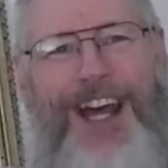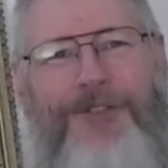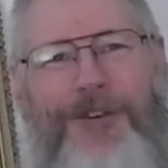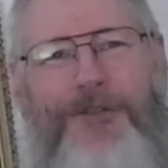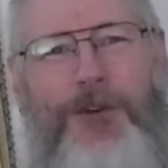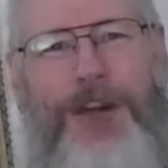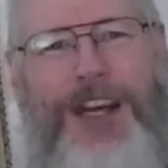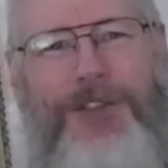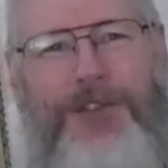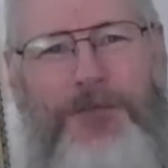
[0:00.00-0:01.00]
I have a few
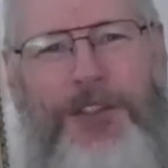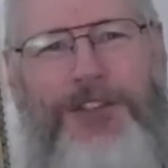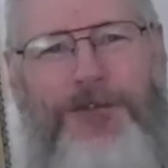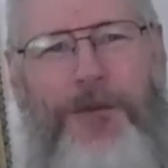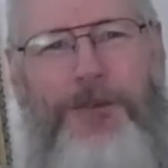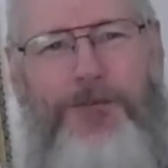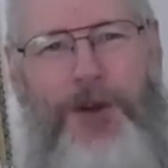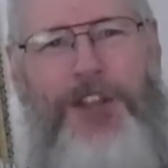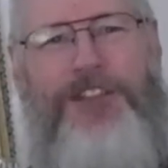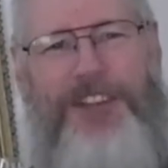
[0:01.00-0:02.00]
announcements from the
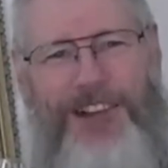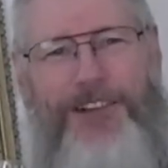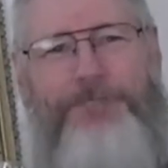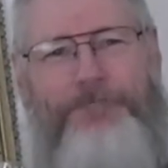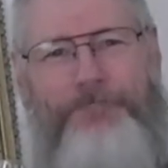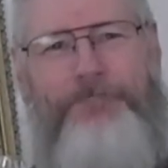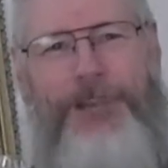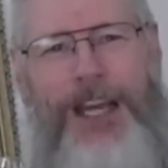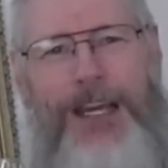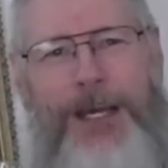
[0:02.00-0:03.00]
Moody Center.
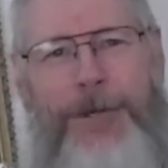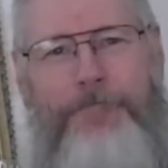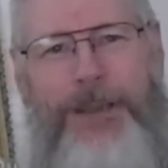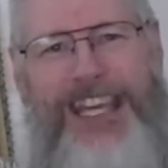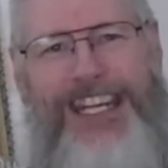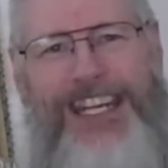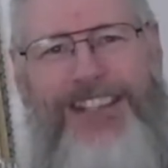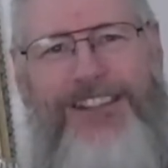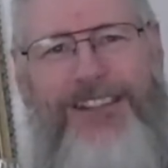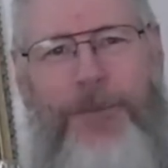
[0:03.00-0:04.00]

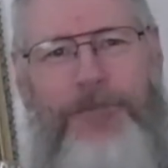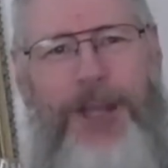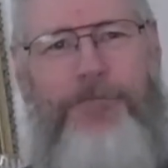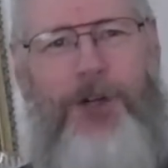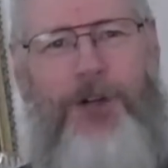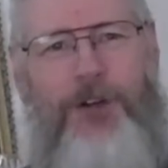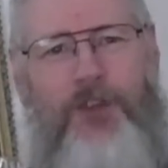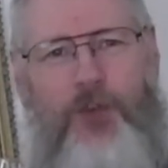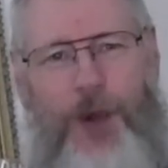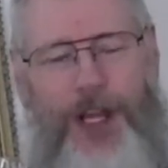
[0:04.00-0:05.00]
Beginning
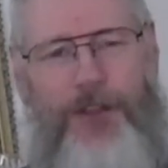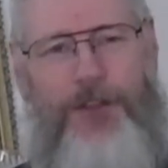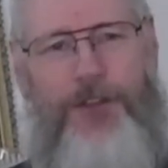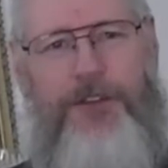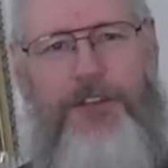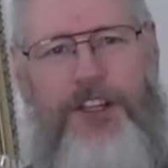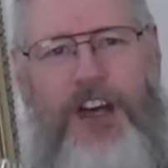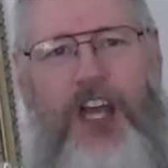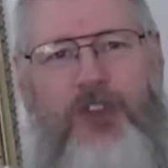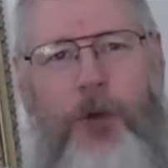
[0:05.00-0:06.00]
September 12th
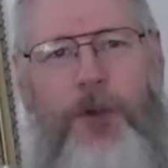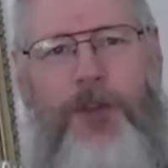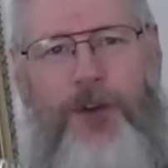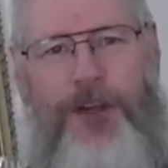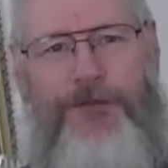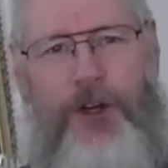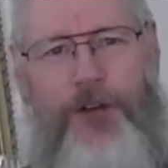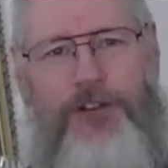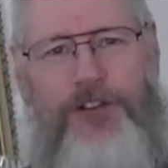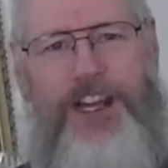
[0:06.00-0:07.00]
till October
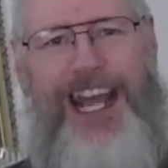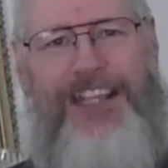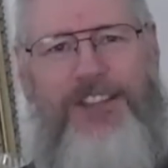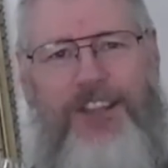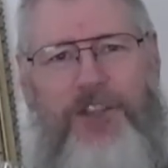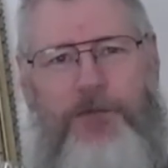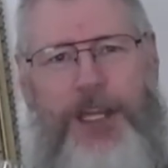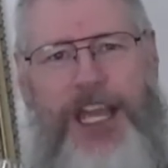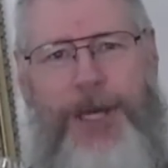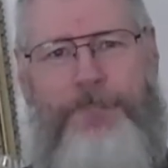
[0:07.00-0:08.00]
31st at 6
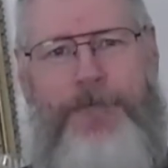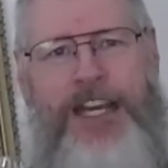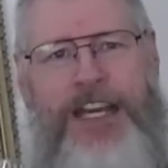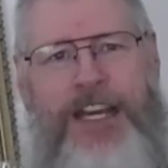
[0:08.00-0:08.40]
p.m.,